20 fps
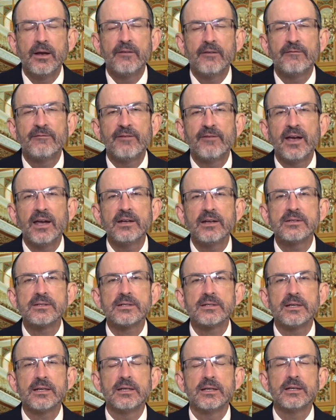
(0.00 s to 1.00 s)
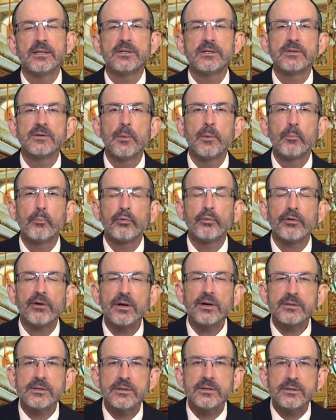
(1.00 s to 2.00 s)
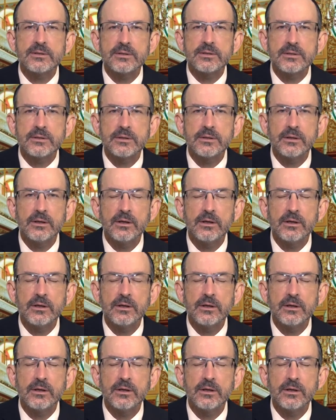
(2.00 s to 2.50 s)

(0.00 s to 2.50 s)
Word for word: Face is presence.